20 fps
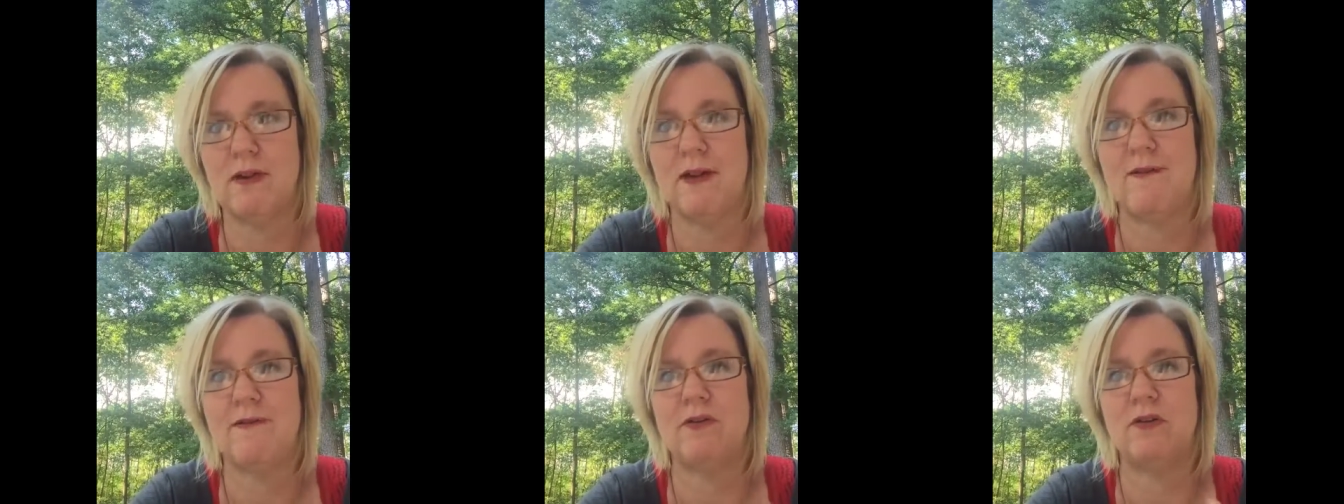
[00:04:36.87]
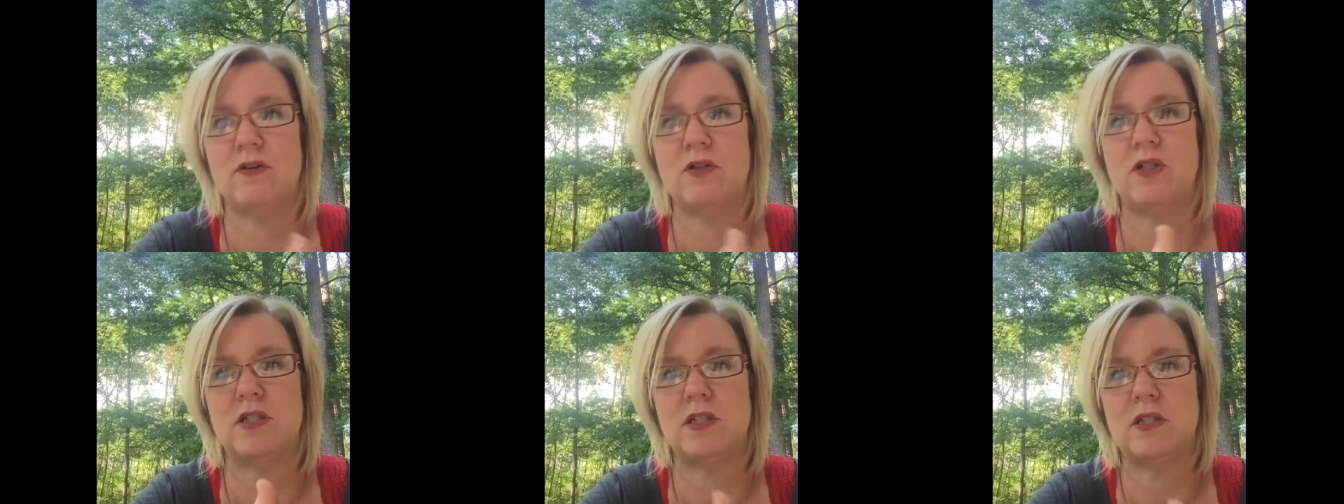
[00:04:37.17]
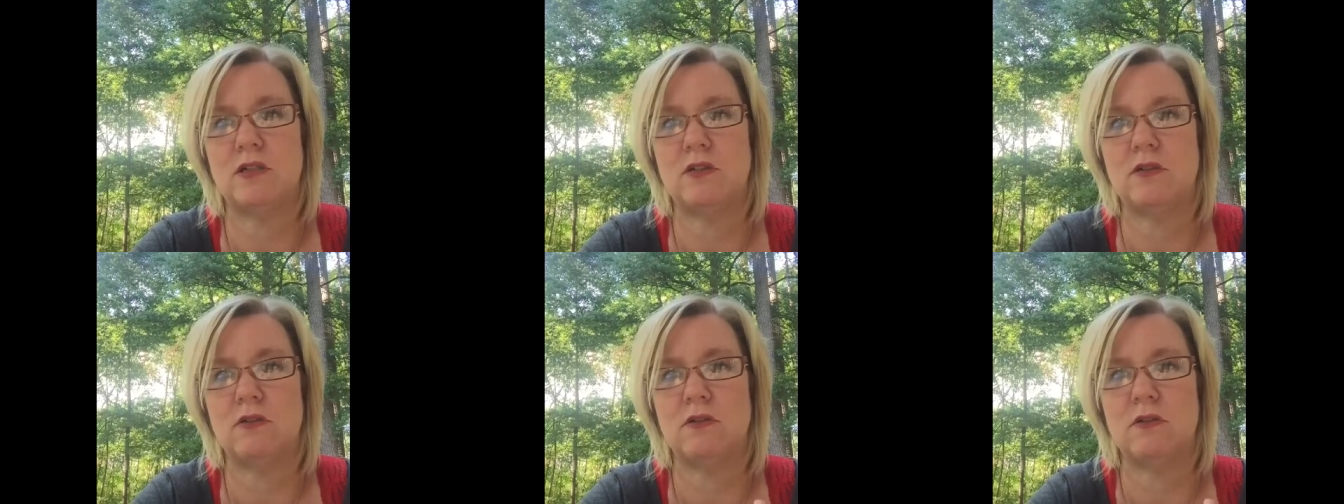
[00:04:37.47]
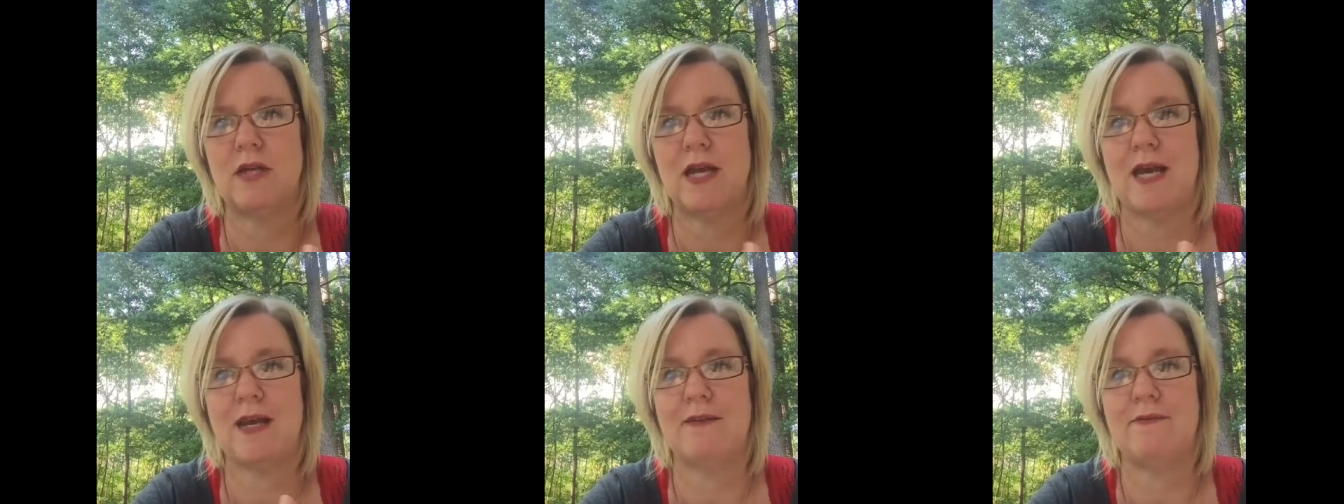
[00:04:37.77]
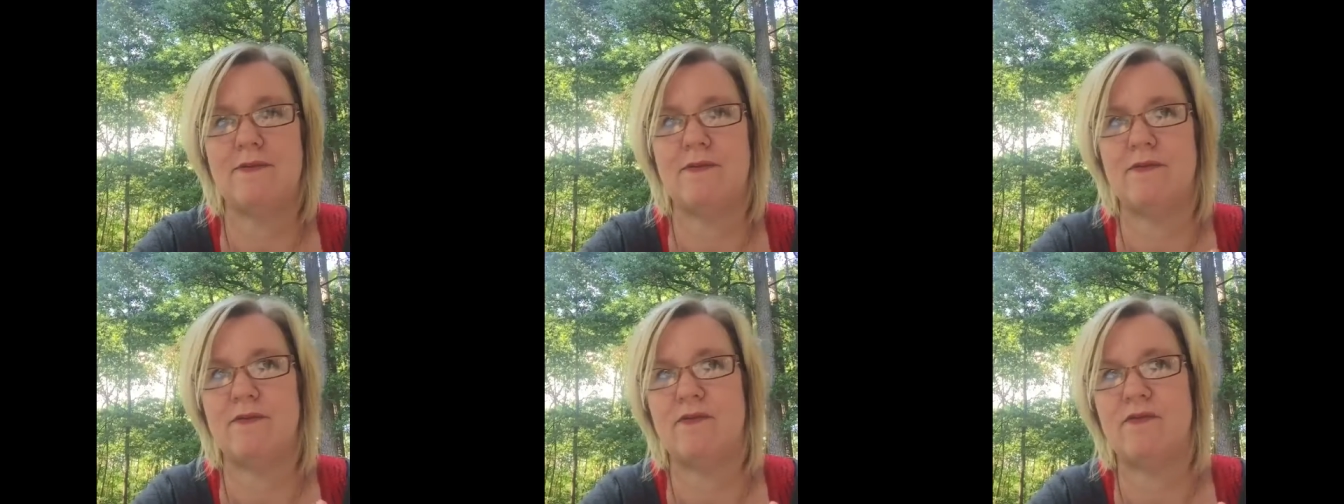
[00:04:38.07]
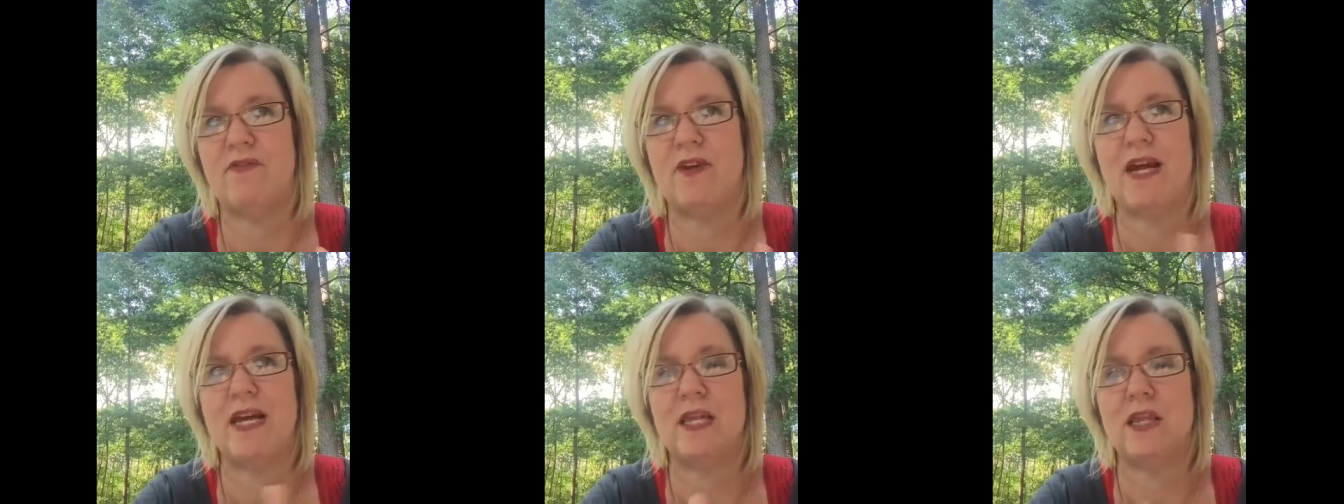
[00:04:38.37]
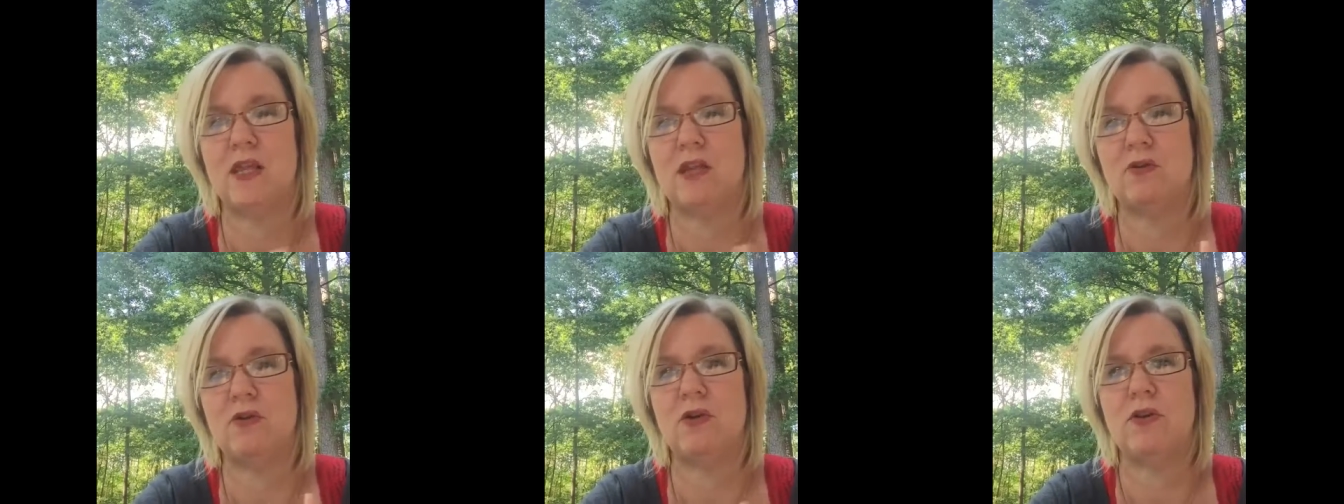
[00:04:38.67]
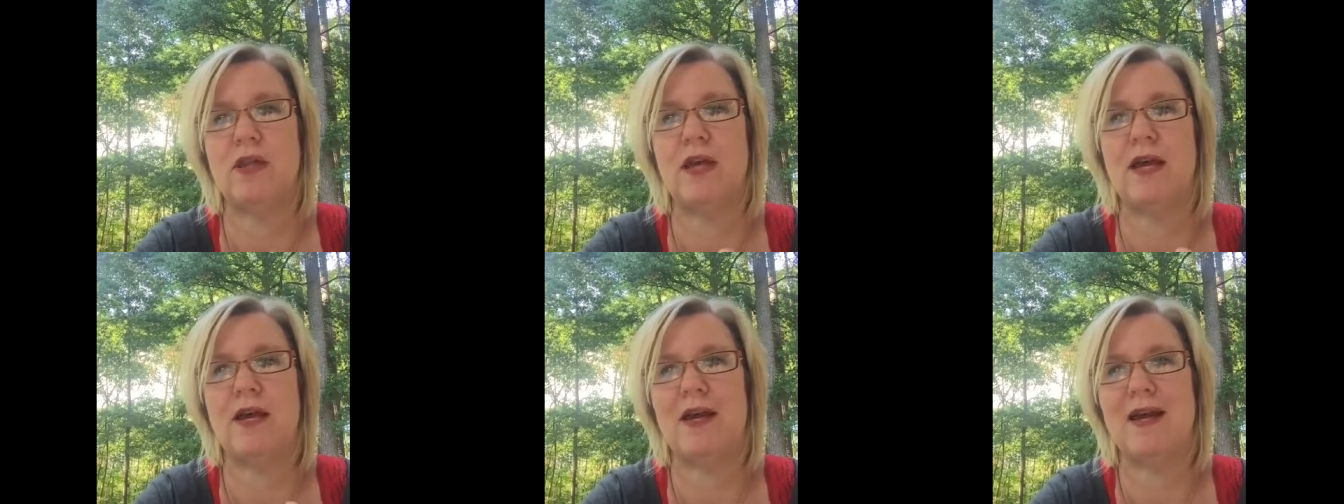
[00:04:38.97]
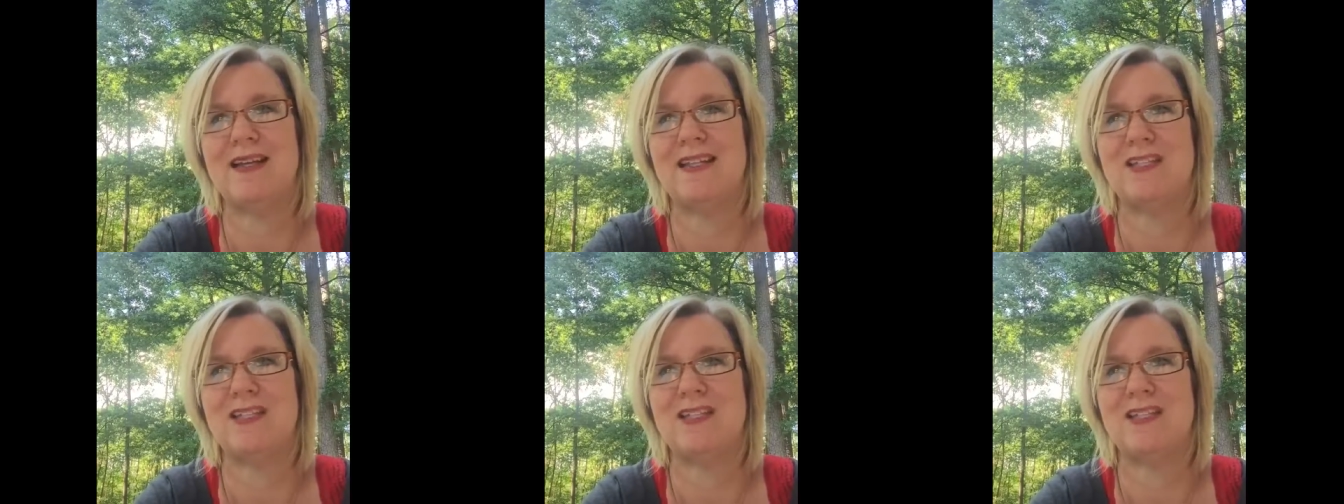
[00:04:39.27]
if you're still kind of fighting through that.